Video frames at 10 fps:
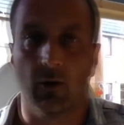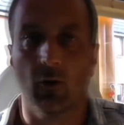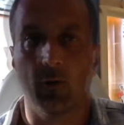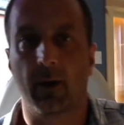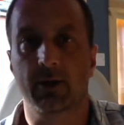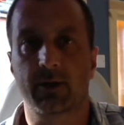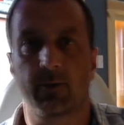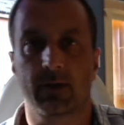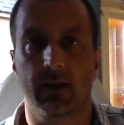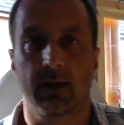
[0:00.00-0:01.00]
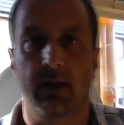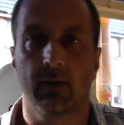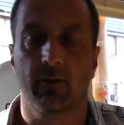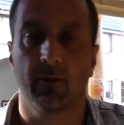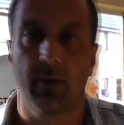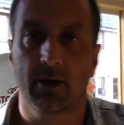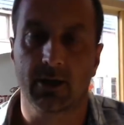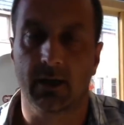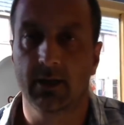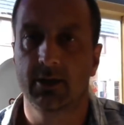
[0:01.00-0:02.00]
whole principles of the internal
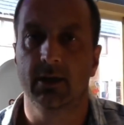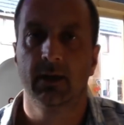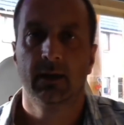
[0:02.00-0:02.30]
combustion engine.